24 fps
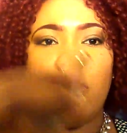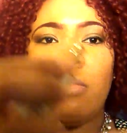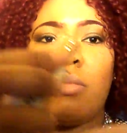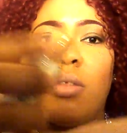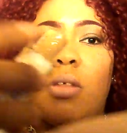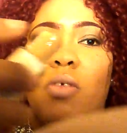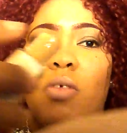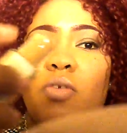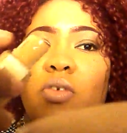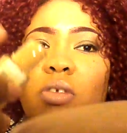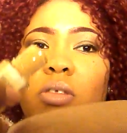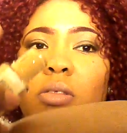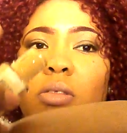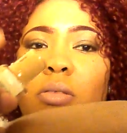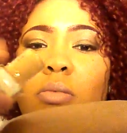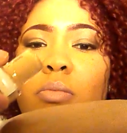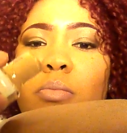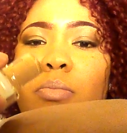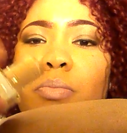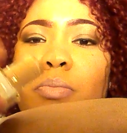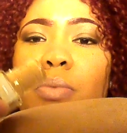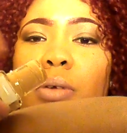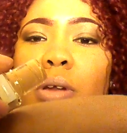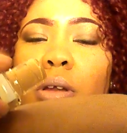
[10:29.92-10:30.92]
So just
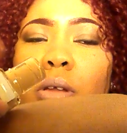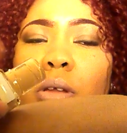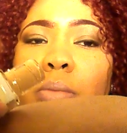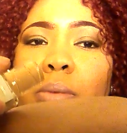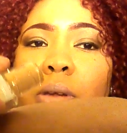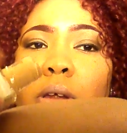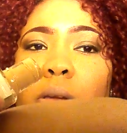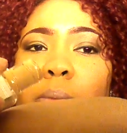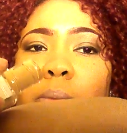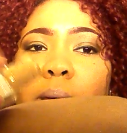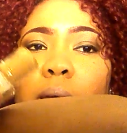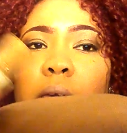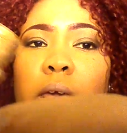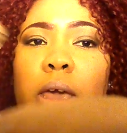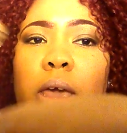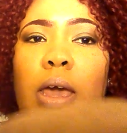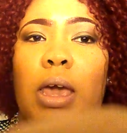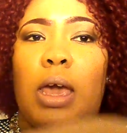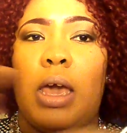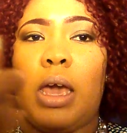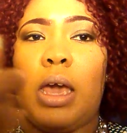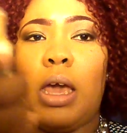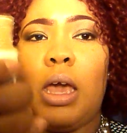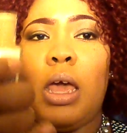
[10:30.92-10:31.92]
put a little bit on the back of your
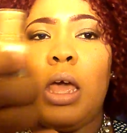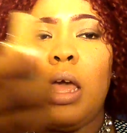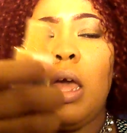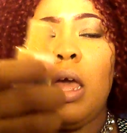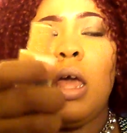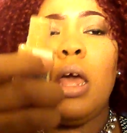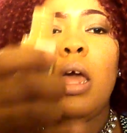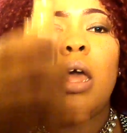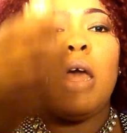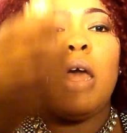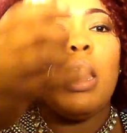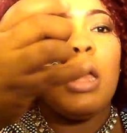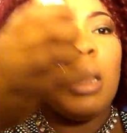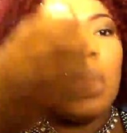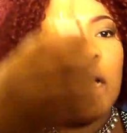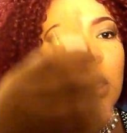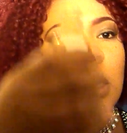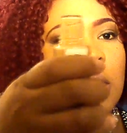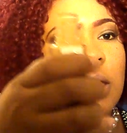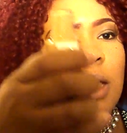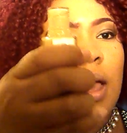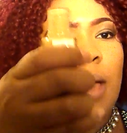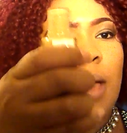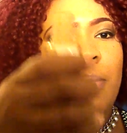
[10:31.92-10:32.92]
hand
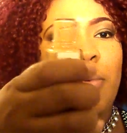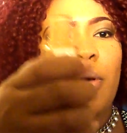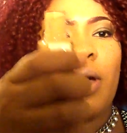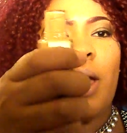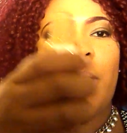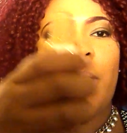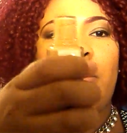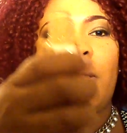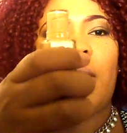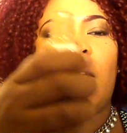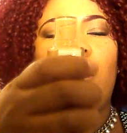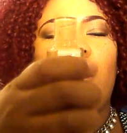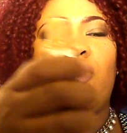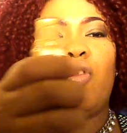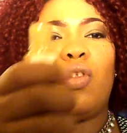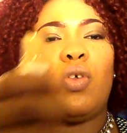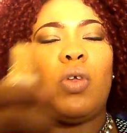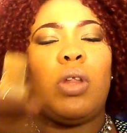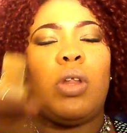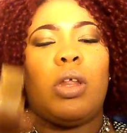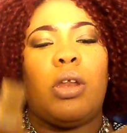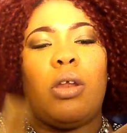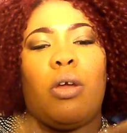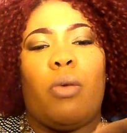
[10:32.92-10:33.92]
and dab your application
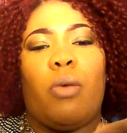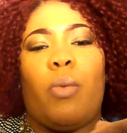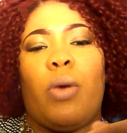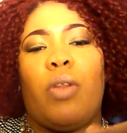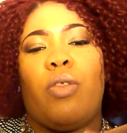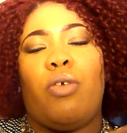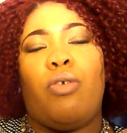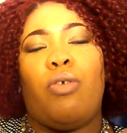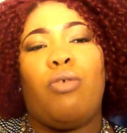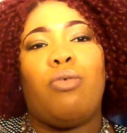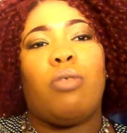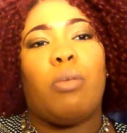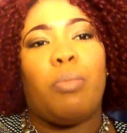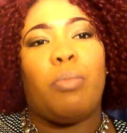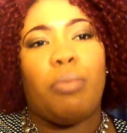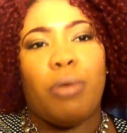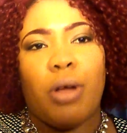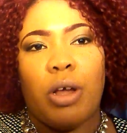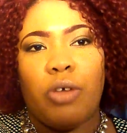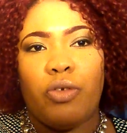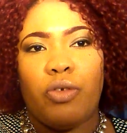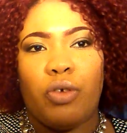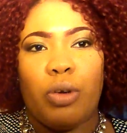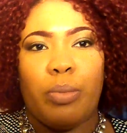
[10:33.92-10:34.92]
tool in there, whether you use a
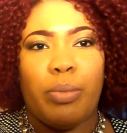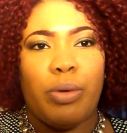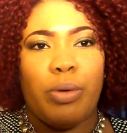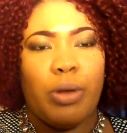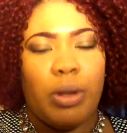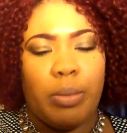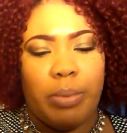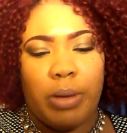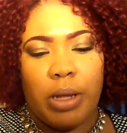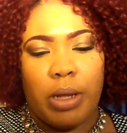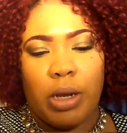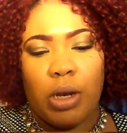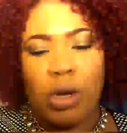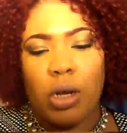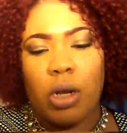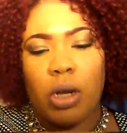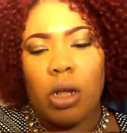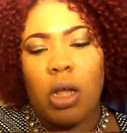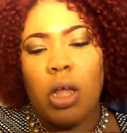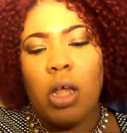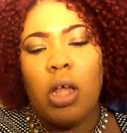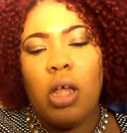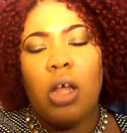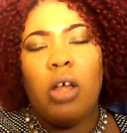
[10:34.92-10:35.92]
brush or a beauty blender.
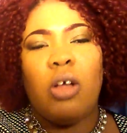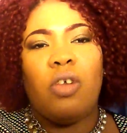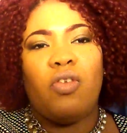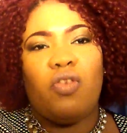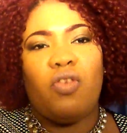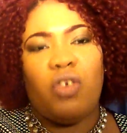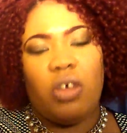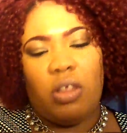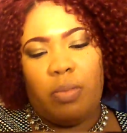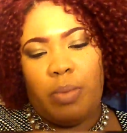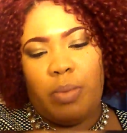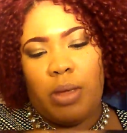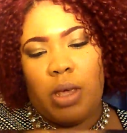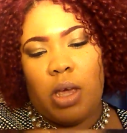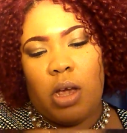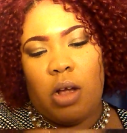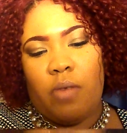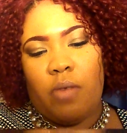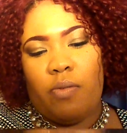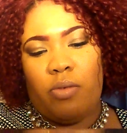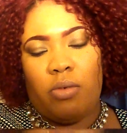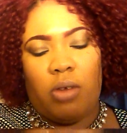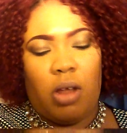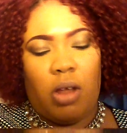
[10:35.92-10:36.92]
Just be
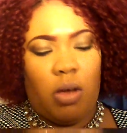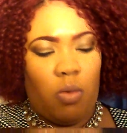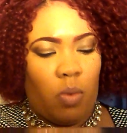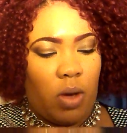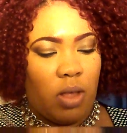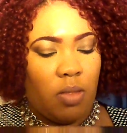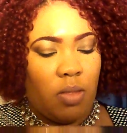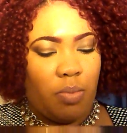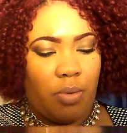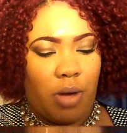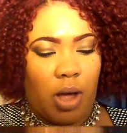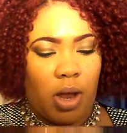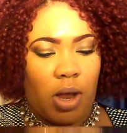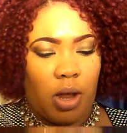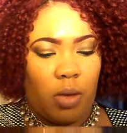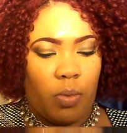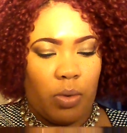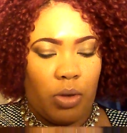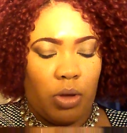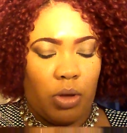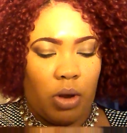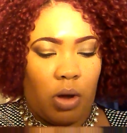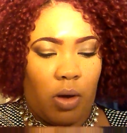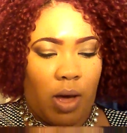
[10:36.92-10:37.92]
careful. Don't waste product
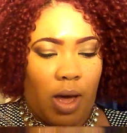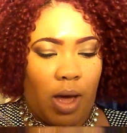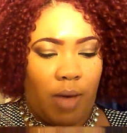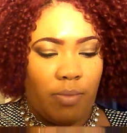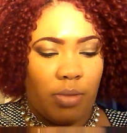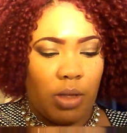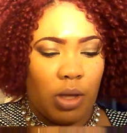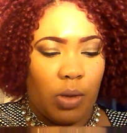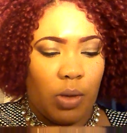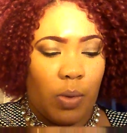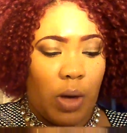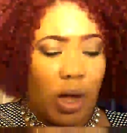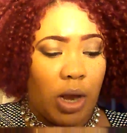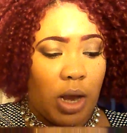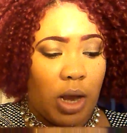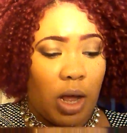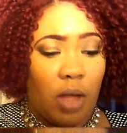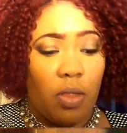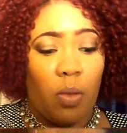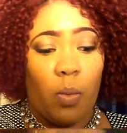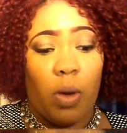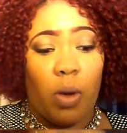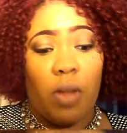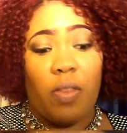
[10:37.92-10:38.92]
when you don't have to.
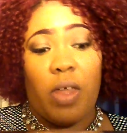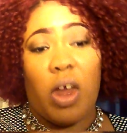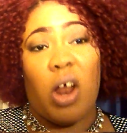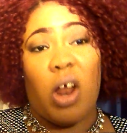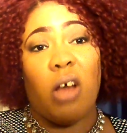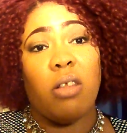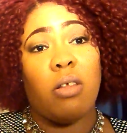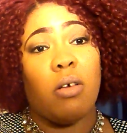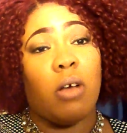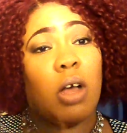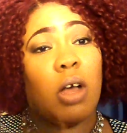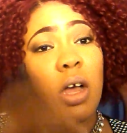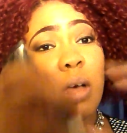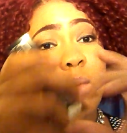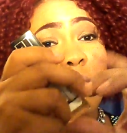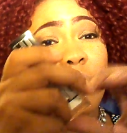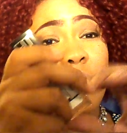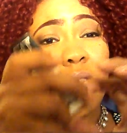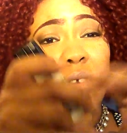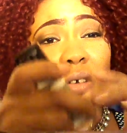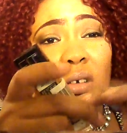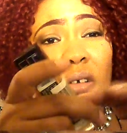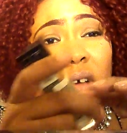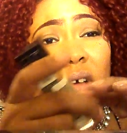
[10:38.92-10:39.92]
Another one that also comes
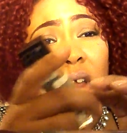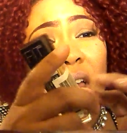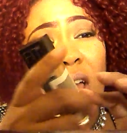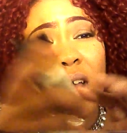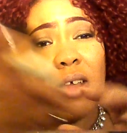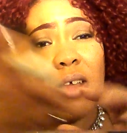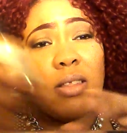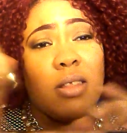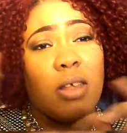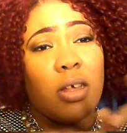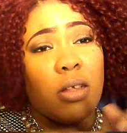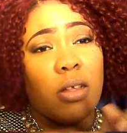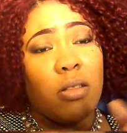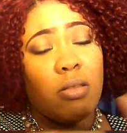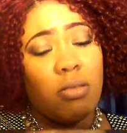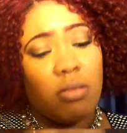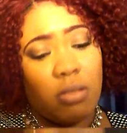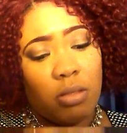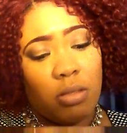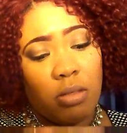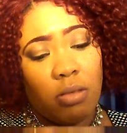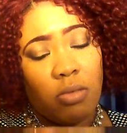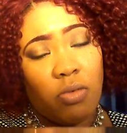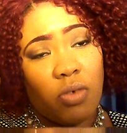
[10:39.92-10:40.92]
in your classic
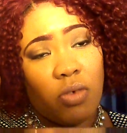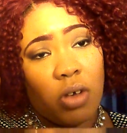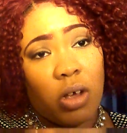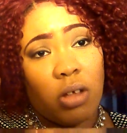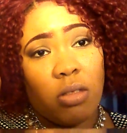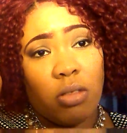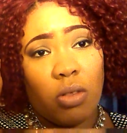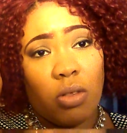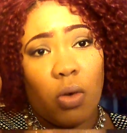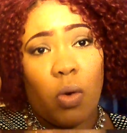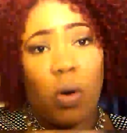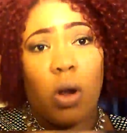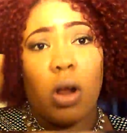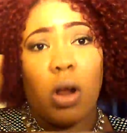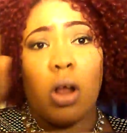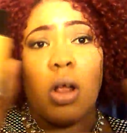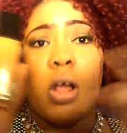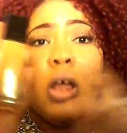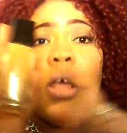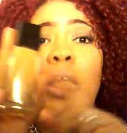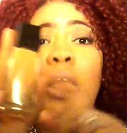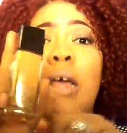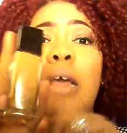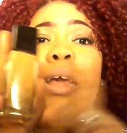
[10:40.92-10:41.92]
drugstore
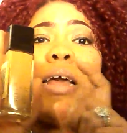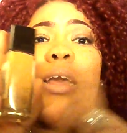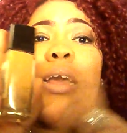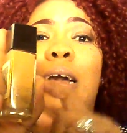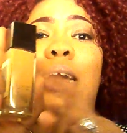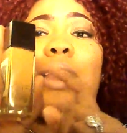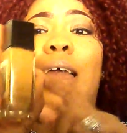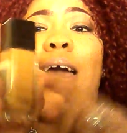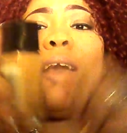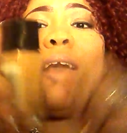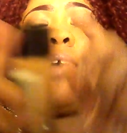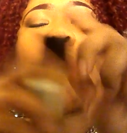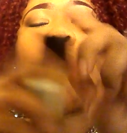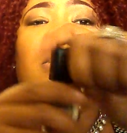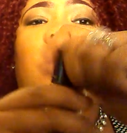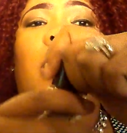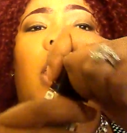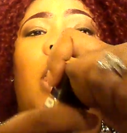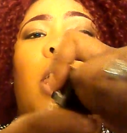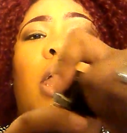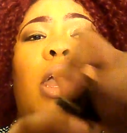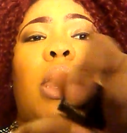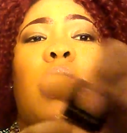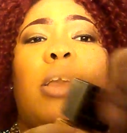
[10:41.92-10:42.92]
glass
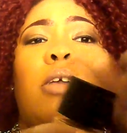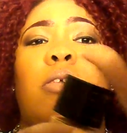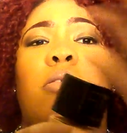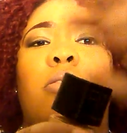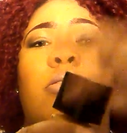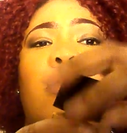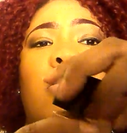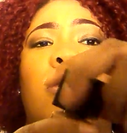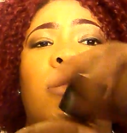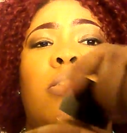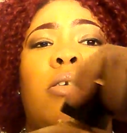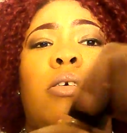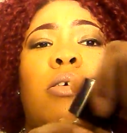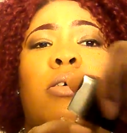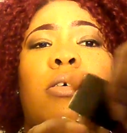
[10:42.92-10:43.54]
case.